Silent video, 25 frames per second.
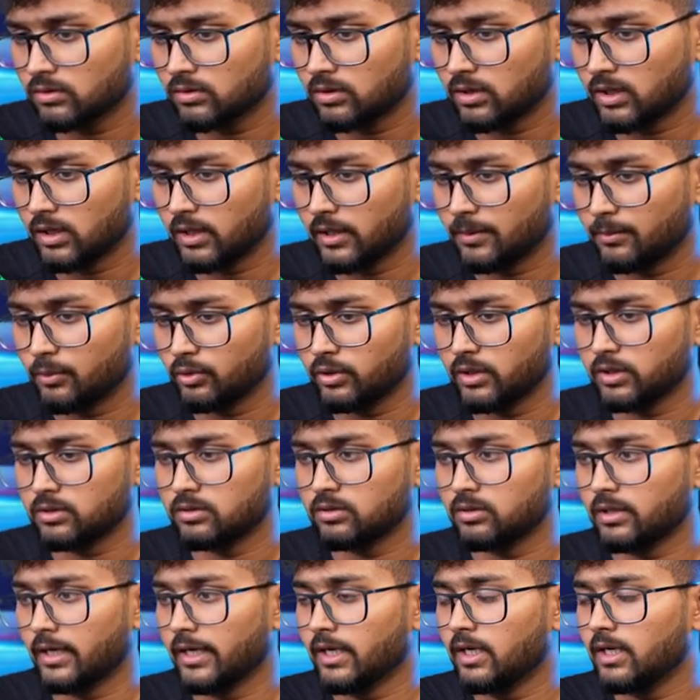I'll remove
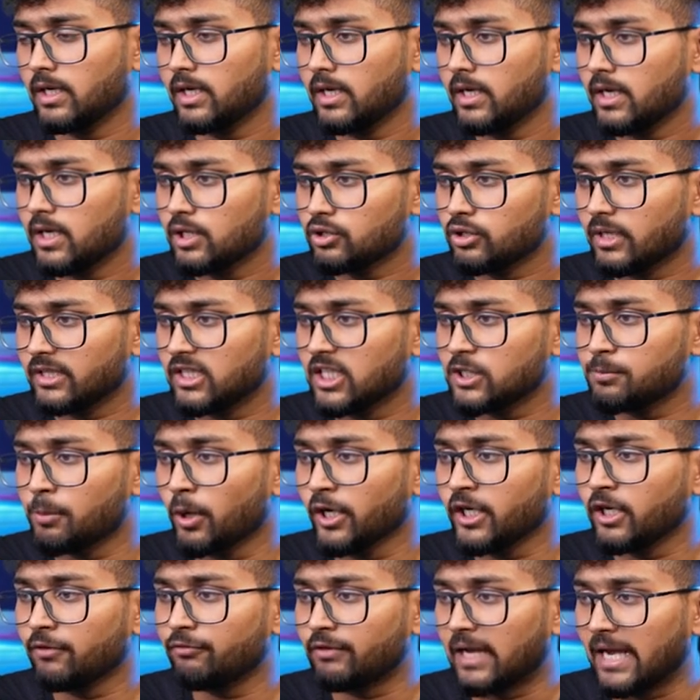this, right? So at this
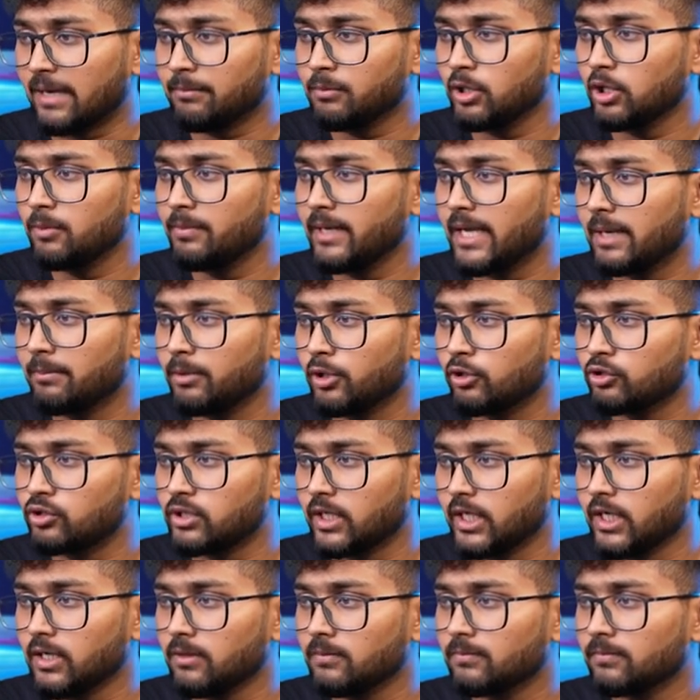point of time, you'll be able to
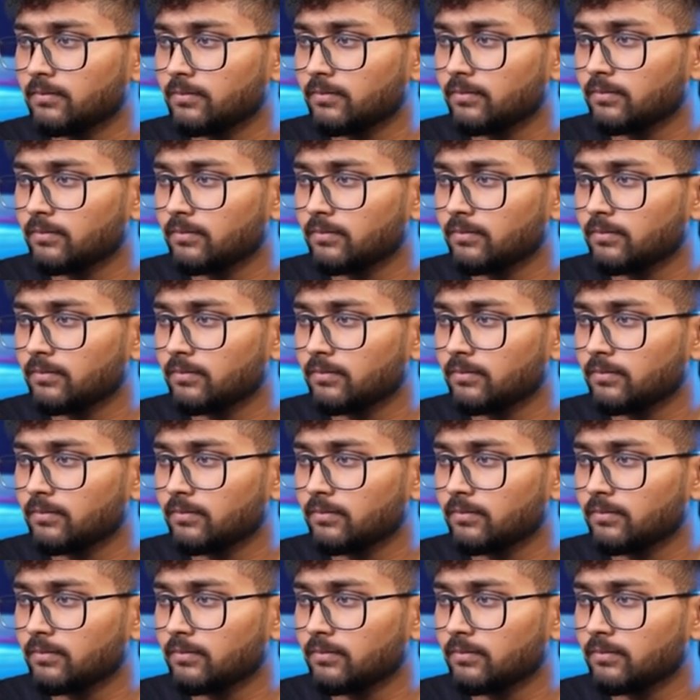see.